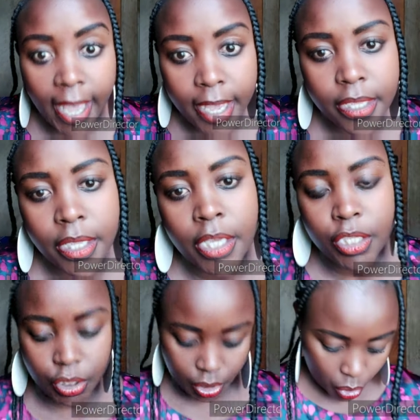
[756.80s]
Yeah.
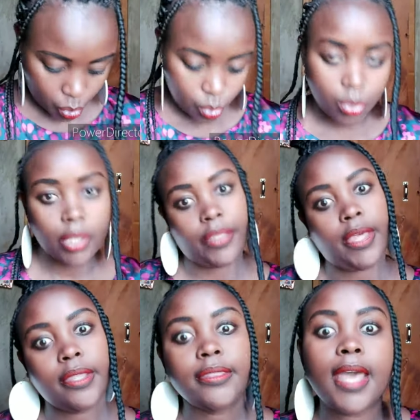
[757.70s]
So,
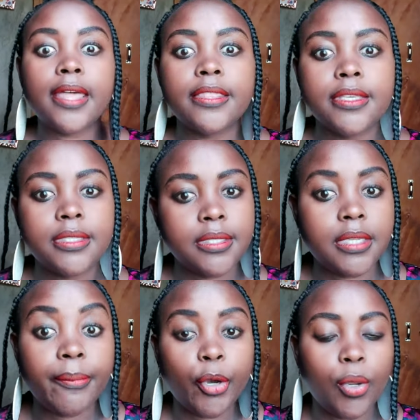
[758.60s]
then there are these
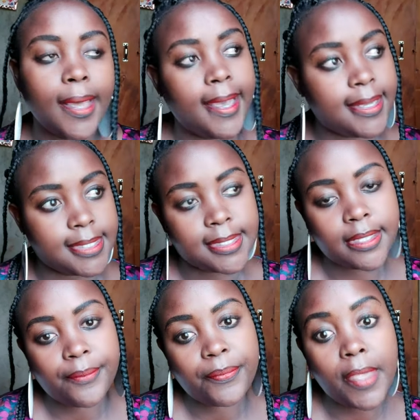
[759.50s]
typical liars.
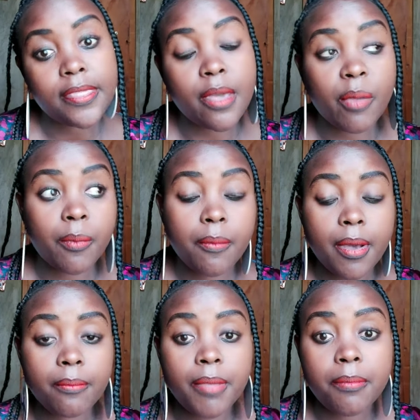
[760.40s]
They make
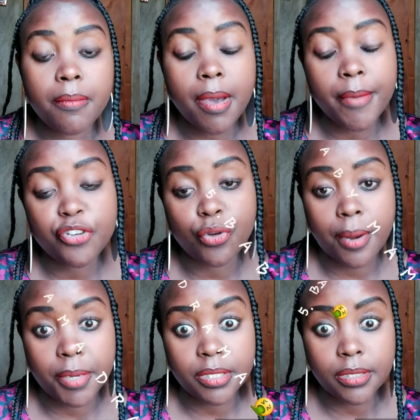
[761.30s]
baby mama
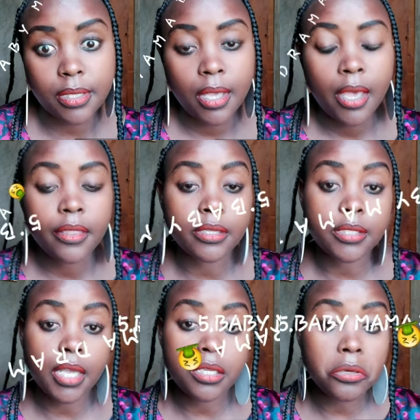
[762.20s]
dramas. They
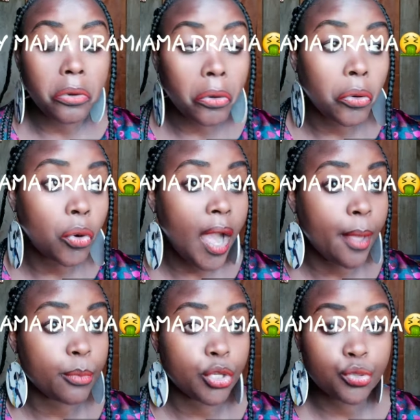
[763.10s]
tell you, oh, I am
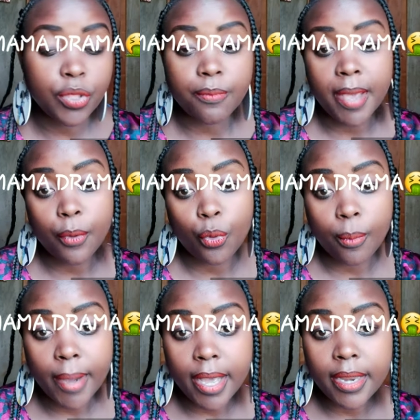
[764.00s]
not with my
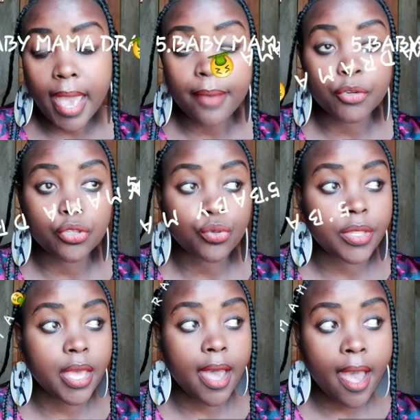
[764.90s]
woman. I am not with
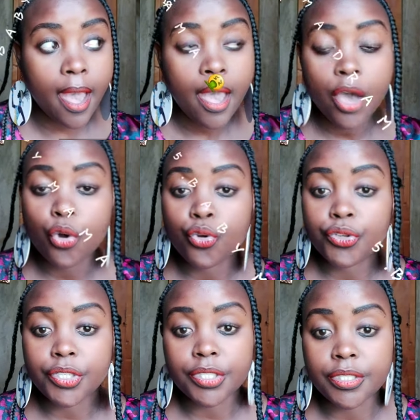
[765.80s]
her. Oh,
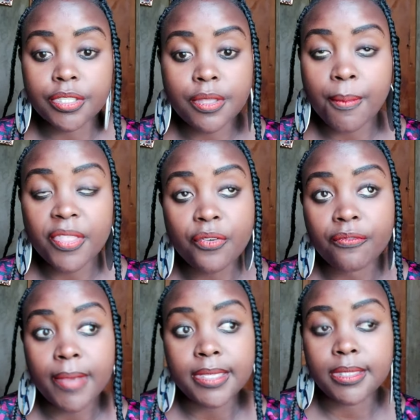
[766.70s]
she's just the mother of
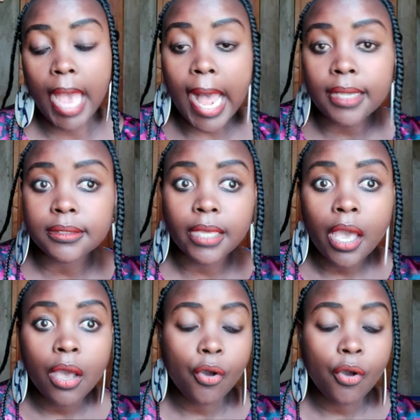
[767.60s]
my child.